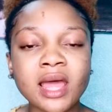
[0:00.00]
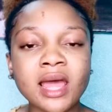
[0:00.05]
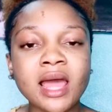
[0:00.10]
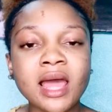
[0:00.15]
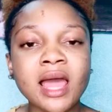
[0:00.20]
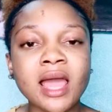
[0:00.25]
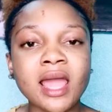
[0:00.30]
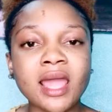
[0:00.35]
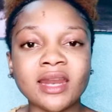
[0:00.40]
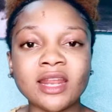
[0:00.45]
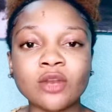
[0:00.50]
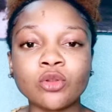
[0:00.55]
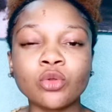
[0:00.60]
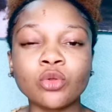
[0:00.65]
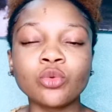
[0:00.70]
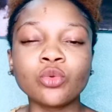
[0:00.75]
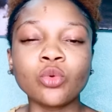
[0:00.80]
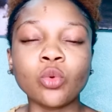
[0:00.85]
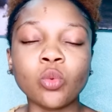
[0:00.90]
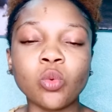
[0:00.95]
and I don't know
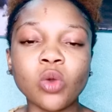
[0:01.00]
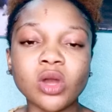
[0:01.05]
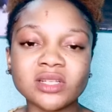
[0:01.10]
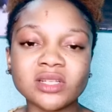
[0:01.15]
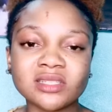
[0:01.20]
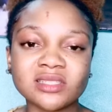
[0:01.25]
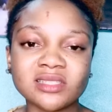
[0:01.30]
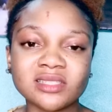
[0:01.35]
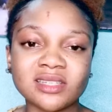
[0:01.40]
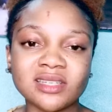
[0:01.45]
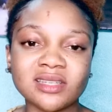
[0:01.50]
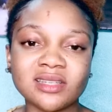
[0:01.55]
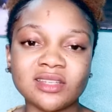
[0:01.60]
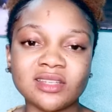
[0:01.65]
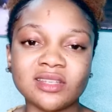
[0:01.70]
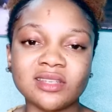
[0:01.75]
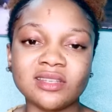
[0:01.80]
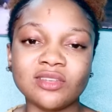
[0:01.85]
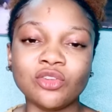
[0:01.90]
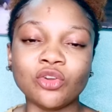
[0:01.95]
what
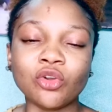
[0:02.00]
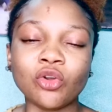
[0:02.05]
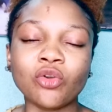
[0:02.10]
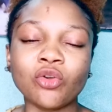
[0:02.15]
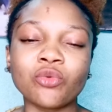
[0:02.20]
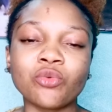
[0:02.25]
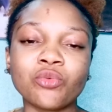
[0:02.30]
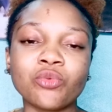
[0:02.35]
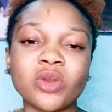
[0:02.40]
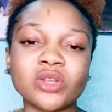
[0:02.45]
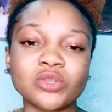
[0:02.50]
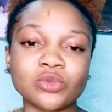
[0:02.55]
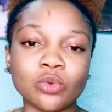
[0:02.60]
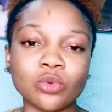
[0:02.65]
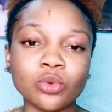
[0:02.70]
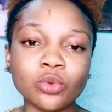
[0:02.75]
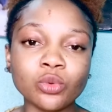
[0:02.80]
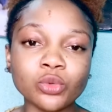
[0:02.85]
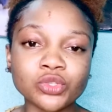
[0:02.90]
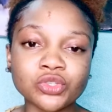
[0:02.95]
your
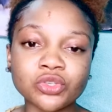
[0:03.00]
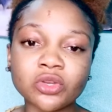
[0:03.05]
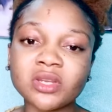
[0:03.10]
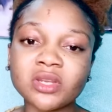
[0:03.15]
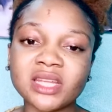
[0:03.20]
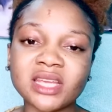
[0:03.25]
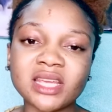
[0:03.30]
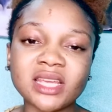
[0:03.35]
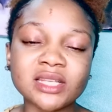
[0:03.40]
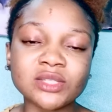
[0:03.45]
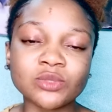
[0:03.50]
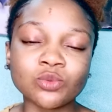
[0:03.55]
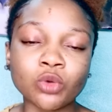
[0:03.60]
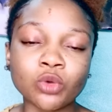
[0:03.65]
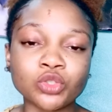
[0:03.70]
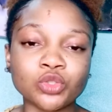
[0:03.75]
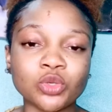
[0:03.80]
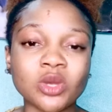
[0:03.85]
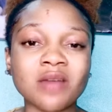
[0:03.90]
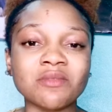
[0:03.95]
resolution is, what you
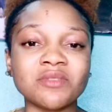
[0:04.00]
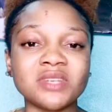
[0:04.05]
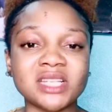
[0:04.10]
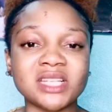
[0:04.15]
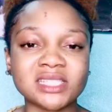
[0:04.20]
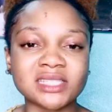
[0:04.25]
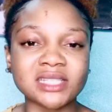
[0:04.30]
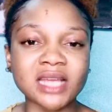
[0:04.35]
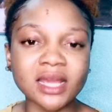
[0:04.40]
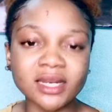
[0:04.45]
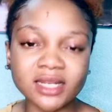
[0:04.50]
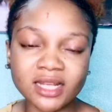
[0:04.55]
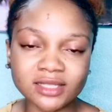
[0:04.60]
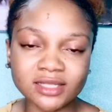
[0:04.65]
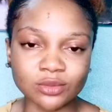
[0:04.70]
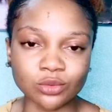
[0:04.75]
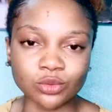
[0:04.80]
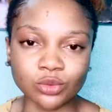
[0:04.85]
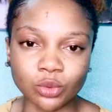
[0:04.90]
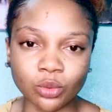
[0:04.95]
have decided to
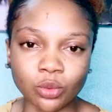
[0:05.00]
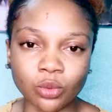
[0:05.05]
do,